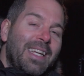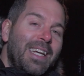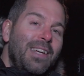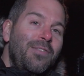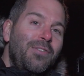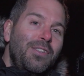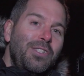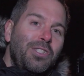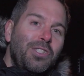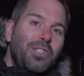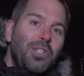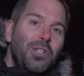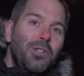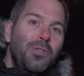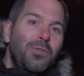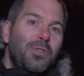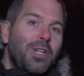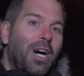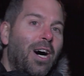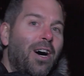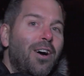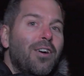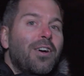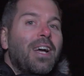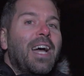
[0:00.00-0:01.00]
if it's too
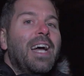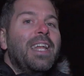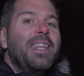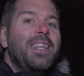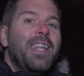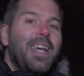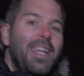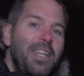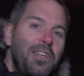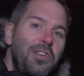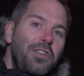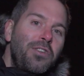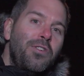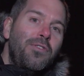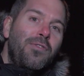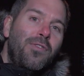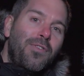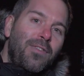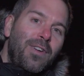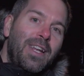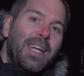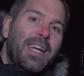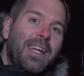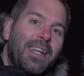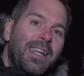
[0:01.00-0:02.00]
dark and then you
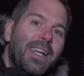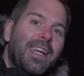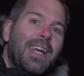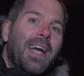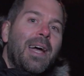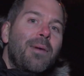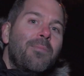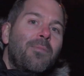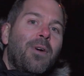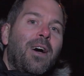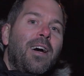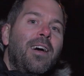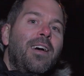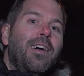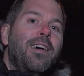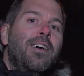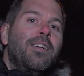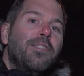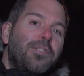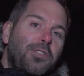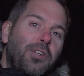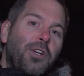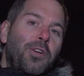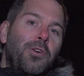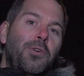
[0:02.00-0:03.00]
flick the camera
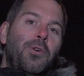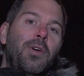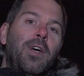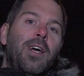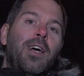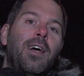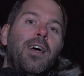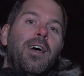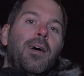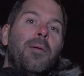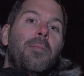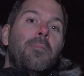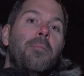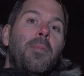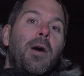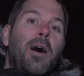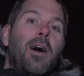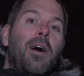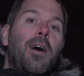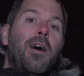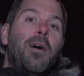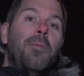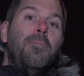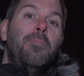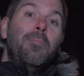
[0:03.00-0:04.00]
to
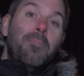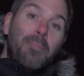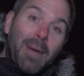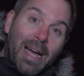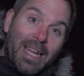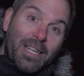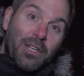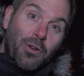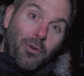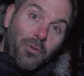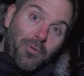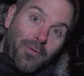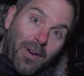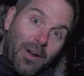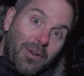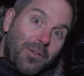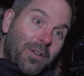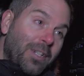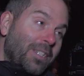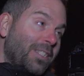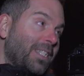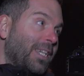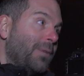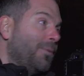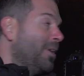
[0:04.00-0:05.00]
uh, manual
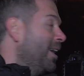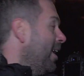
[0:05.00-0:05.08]
focus. Here